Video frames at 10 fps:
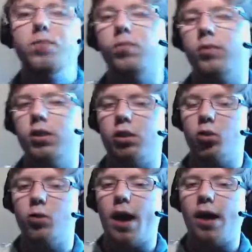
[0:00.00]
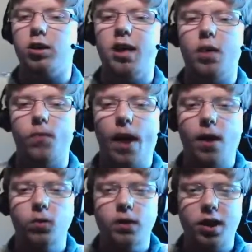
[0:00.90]
to actually get
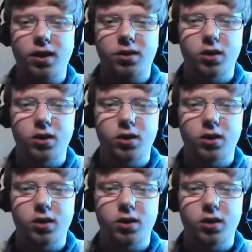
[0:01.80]
around it.